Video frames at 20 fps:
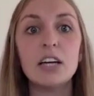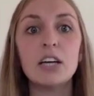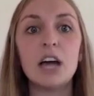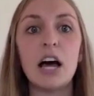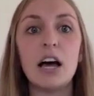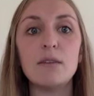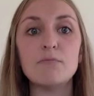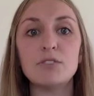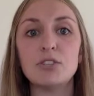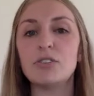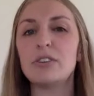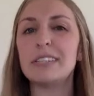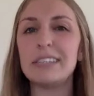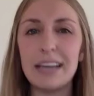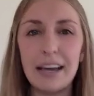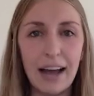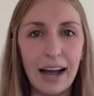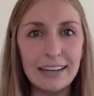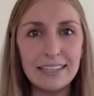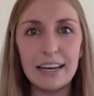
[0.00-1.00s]

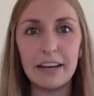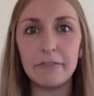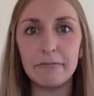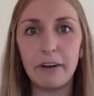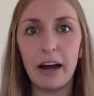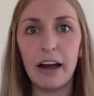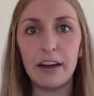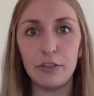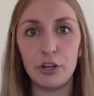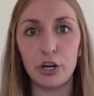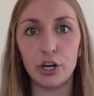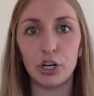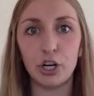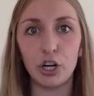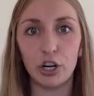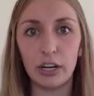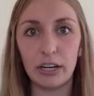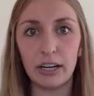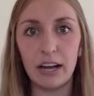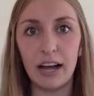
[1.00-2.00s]
to identify their
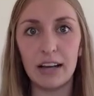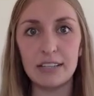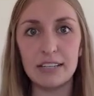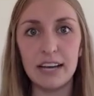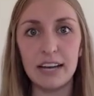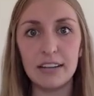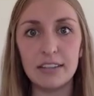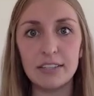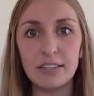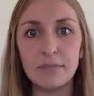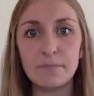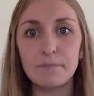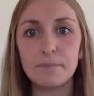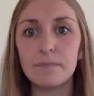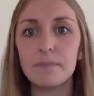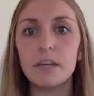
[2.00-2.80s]
current context.